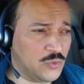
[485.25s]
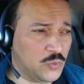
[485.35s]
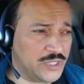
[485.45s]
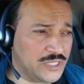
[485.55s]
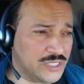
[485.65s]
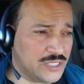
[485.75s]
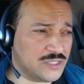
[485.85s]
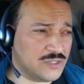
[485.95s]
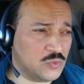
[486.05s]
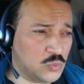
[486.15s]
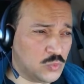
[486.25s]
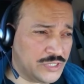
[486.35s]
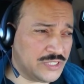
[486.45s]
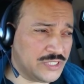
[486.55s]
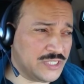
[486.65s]
We
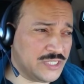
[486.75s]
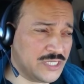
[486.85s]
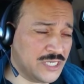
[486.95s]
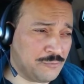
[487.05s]
really